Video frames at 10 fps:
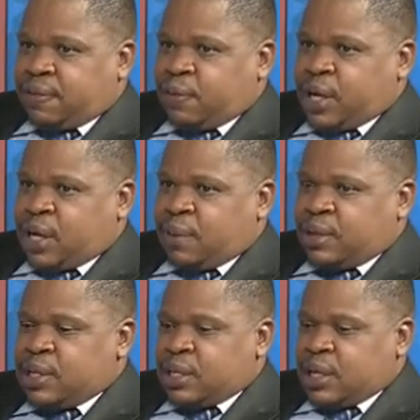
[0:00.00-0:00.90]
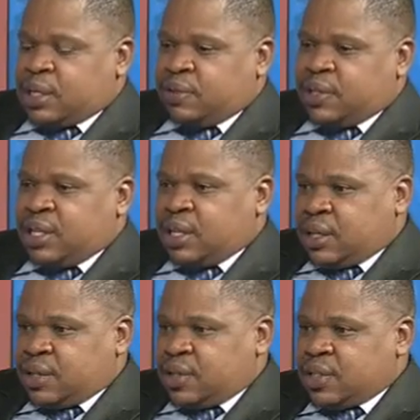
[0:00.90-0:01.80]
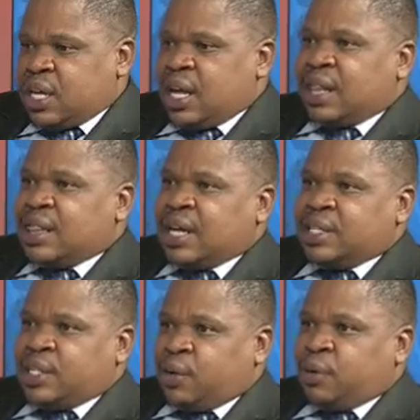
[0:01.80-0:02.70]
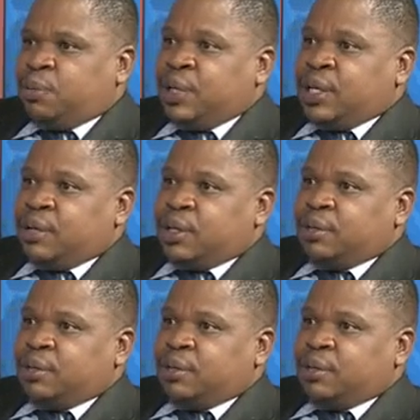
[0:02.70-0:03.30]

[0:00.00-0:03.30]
when business activity increases that there will be